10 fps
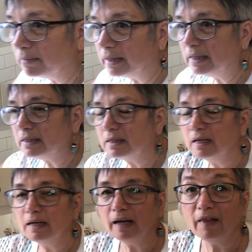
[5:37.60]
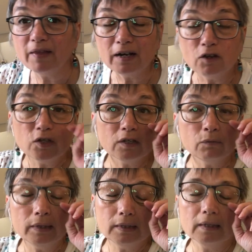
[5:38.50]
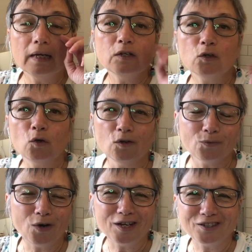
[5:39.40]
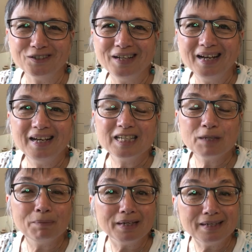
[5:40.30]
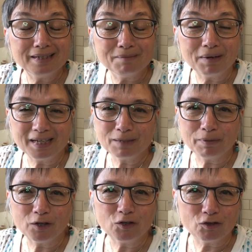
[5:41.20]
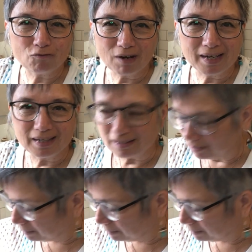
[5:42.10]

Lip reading: minutes, and then I'll just rinse it under cold water, spin it in my spinner to dry it a little